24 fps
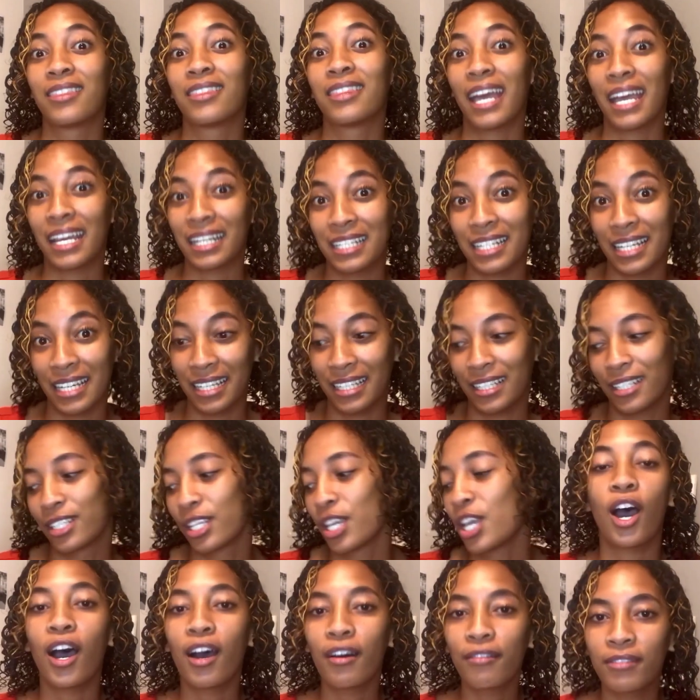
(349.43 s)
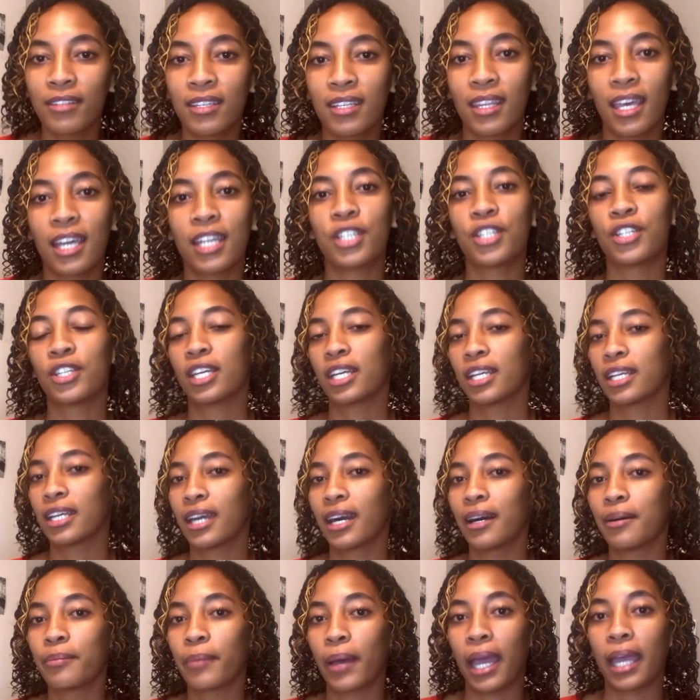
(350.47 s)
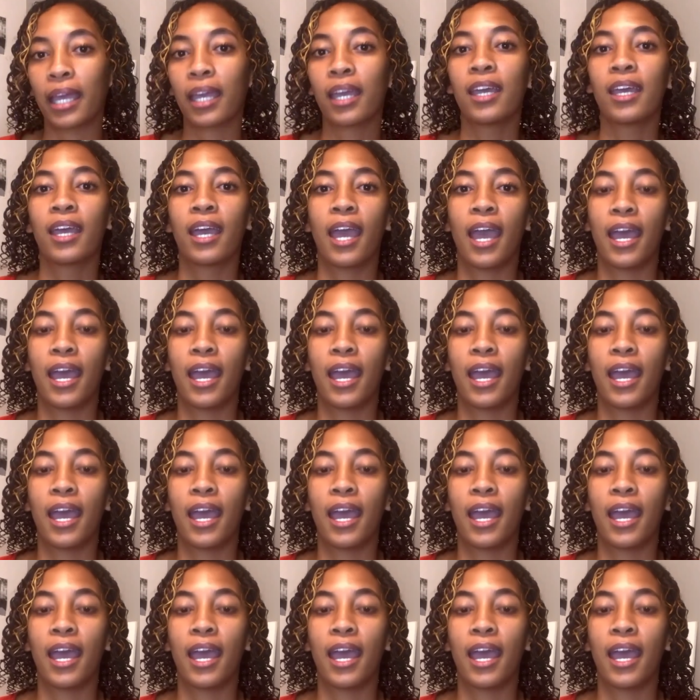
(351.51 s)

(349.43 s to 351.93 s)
That is. After that, you can come back